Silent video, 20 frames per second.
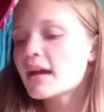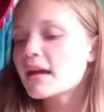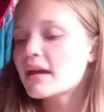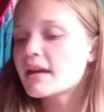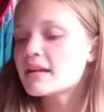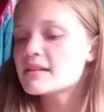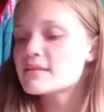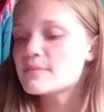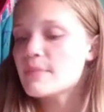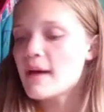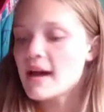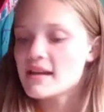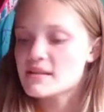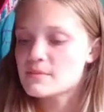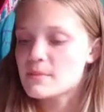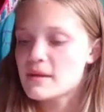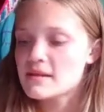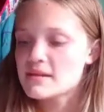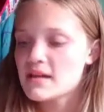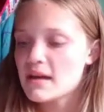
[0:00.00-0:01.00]
It's past
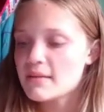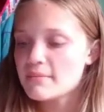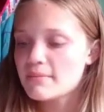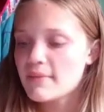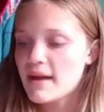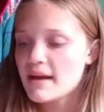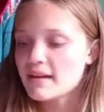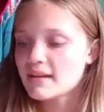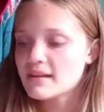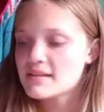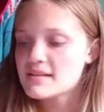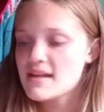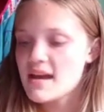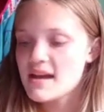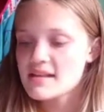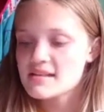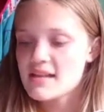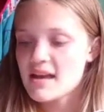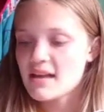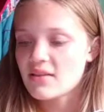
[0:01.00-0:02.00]
bedtime. Bacchus
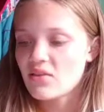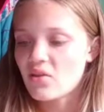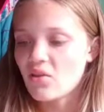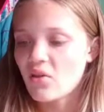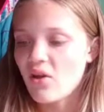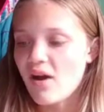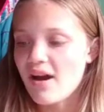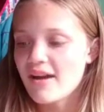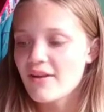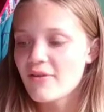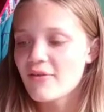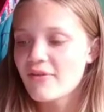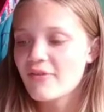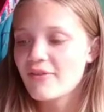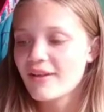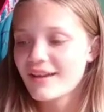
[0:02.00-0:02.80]
has a lot of.